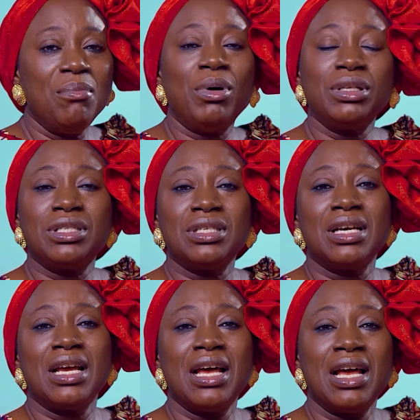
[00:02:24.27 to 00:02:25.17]
But
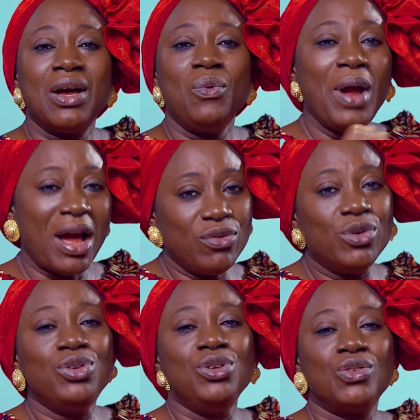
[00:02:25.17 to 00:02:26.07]
we have
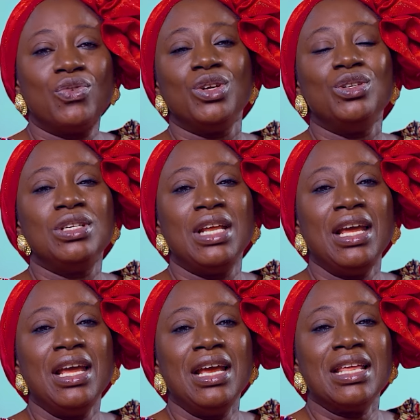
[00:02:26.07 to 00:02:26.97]
good news for you today,